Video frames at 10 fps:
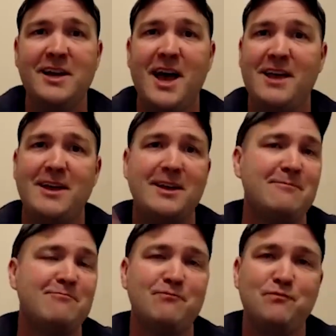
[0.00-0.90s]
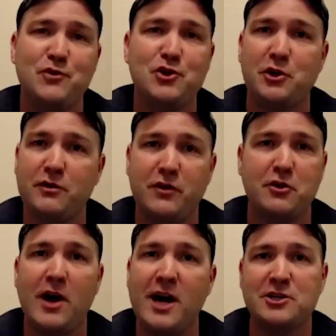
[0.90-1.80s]
And then sure, if it
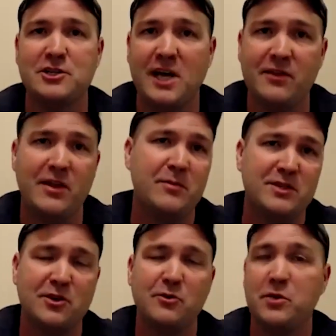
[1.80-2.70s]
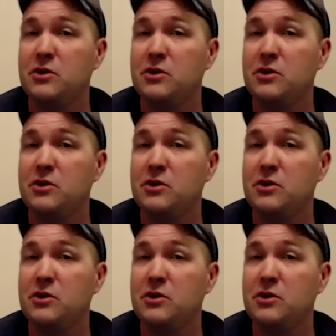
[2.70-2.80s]
crashes down the MSRP,